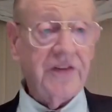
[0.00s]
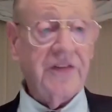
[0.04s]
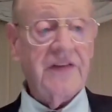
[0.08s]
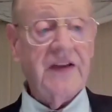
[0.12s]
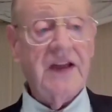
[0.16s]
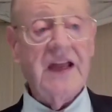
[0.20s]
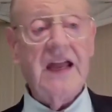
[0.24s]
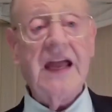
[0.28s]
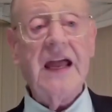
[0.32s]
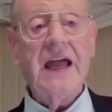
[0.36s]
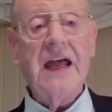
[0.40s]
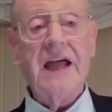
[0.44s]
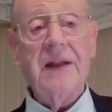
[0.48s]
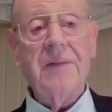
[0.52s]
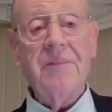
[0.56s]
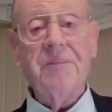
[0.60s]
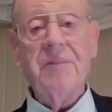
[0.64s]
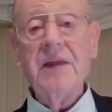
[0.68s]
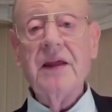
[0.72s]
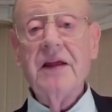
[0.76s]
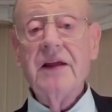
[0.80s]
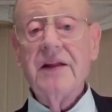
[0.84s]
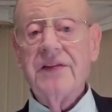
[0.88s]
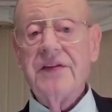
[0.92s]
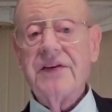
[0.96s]
the end.
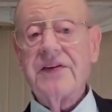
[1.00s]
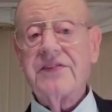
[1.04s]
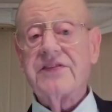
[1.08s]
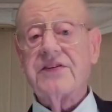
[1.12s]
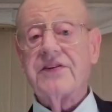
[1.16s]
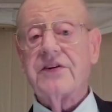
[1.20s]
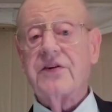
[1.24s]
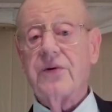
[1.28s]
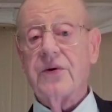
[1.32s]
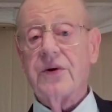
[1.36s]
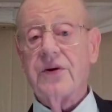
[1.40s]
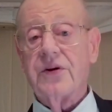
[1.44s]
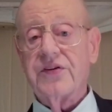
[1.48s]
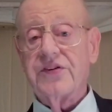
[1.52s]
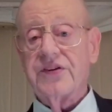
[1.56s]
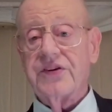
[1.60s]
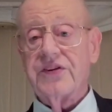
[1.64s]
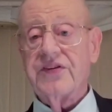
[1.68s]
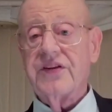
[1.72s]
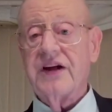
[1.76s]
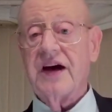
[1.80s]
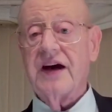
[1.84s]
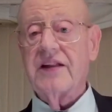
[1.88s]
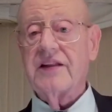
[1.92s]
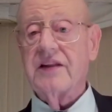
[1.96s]
This, of course,
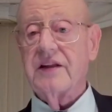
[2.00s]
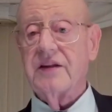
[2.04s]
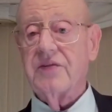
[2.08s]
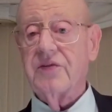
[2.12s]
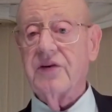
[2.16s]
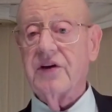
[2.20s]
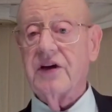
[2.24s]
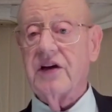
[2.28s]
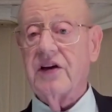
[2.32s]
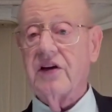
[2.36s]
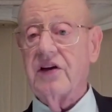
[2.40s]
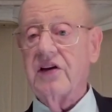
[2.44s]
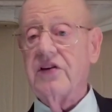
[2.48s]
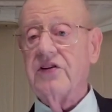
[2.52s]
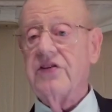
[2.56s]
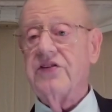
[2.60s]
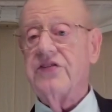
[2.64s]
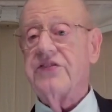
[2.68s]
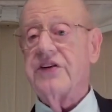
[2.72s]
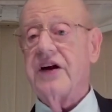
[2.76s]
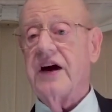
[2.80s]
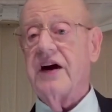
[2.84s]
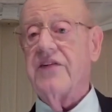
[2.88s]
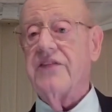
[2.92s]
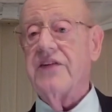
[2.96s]
is not that we could lose
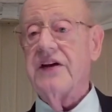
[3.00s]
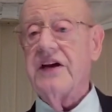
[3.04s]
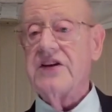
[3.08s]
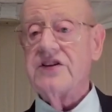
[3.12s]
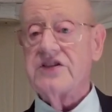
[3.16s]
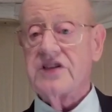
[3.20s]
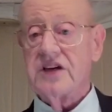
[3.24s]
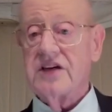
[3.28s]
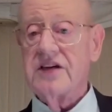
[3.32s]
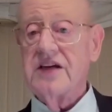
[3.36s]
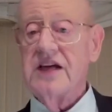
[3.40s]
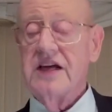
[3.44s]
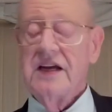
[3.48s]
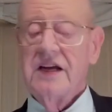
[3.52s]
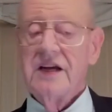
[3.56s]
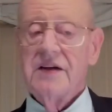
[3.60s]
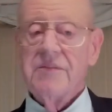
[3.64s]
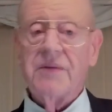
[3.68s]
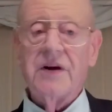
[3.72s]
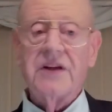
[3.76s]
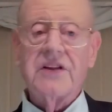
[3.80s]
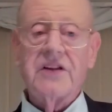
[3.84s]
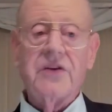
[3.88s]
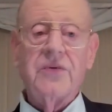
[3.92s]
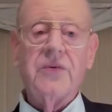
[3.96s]
salvation,
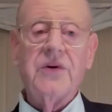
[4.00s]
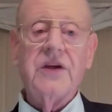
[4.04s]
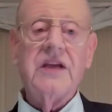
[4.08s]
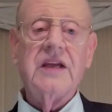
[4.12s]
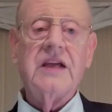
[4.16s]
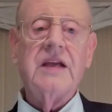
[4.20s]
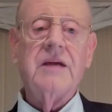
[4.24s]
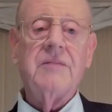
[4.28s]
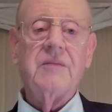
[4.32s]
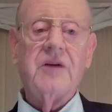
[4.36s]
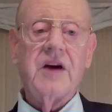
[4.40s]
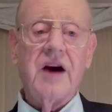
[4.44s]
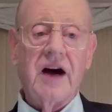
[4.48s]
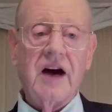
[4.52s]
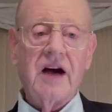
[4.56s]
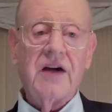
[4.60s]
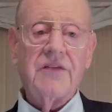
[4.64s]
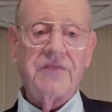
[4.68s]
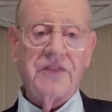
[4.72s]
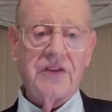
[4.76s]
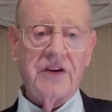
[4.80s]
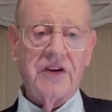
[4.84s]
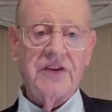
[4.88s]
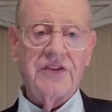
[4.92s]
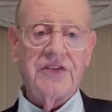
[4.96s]
but that we keep
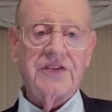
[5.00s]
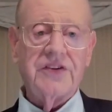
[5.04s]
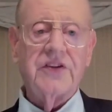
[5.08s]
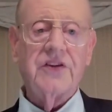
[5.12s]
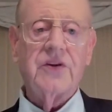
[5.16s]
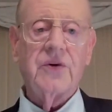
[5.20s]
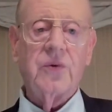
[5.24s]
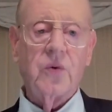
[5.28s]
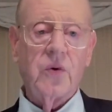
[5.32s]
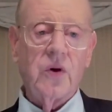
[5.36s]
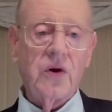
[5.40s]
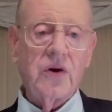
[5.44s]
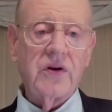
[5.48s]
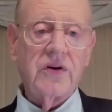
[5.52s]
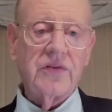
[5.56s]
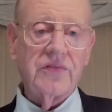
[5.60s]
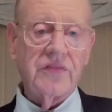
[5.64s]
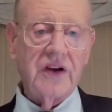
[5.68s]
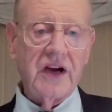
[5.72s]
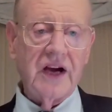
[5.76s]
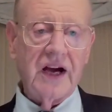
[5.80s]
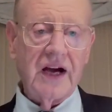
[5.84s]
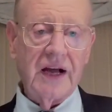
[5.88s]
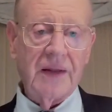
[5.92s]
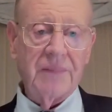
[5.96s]
confidence in the Word of
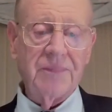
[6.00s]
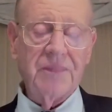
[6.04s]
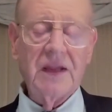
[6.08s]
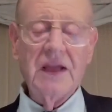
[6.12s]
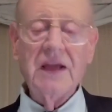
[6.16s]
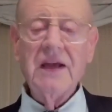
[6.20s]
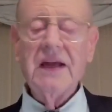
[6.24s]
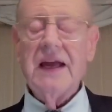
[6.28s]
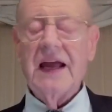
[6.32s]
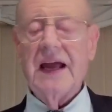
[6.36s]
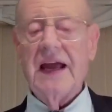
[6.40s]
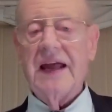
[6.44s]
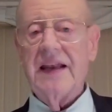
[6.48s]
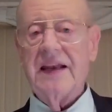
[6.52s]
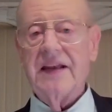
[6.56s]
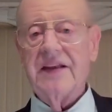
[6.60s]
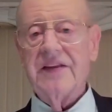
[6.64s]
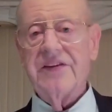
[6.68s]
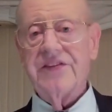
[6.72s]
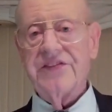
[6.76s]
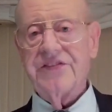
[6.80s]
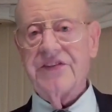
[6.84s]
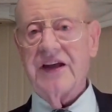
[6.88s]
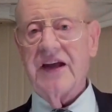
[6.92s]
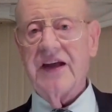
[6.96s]
God and in
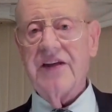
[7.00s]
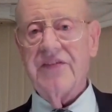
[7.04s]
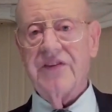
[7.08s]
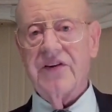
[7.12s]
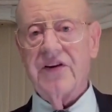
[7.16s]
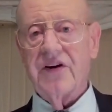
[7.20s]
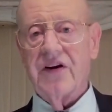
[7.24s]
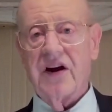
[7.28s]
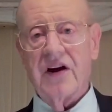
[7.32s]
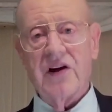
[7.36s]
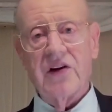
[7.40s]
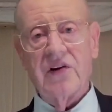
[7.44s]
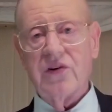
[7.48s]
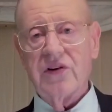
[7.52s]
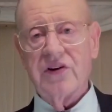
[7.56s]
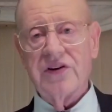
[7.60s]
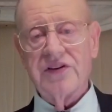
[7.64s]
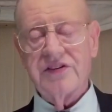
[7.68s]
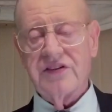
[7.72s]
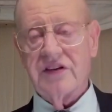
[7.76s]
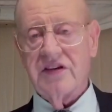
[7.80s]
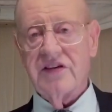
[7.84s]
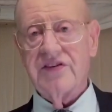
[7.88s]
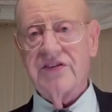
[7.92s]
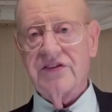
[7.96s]
the Savior, our Lord
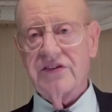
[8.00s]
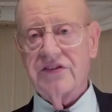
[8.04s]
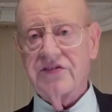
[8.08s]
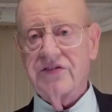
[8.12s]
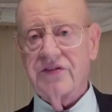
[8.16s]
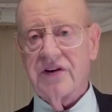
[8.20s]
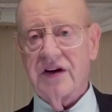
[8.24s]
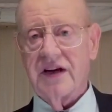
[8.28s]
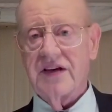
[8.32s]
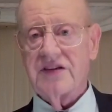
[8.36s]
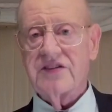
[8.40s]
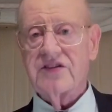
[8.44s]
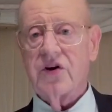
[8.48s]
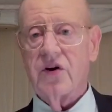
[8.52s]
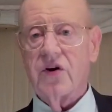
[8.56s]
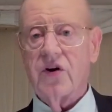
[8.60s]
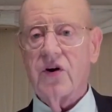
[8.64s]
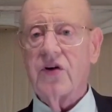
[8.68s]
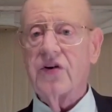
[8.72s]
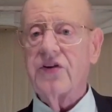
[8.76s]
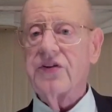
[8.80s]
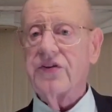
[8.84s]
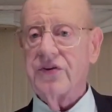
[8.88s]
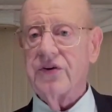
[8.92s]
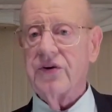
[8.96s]
Jesus Christ,
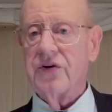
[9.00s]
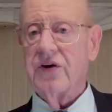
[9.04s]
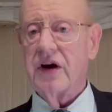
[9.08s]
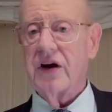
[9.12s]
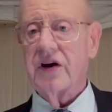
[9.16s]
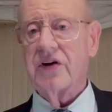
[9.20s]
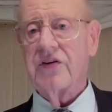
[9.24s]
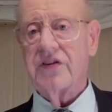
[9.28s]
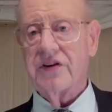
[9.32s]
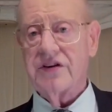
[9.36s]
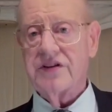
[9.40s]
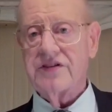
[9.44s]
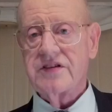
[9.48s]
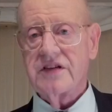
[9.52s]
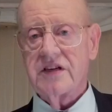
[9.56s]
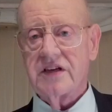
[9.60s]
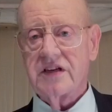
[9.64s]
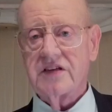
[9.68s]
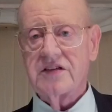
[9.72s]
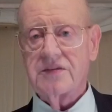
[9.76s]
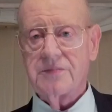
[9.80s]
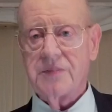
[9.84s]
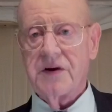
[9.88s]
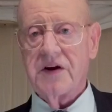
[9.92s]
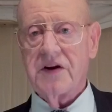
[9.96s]
all through our Christian
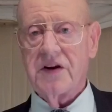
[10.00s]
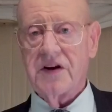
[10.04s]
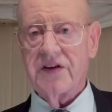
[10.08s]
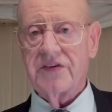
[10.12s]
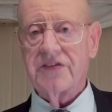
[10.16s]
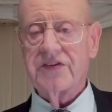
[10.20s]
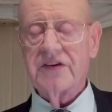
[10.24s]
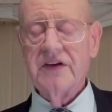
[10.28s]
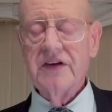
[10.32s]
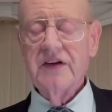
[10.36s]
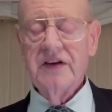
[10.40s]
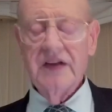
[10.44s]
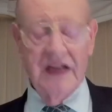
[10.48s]
experience,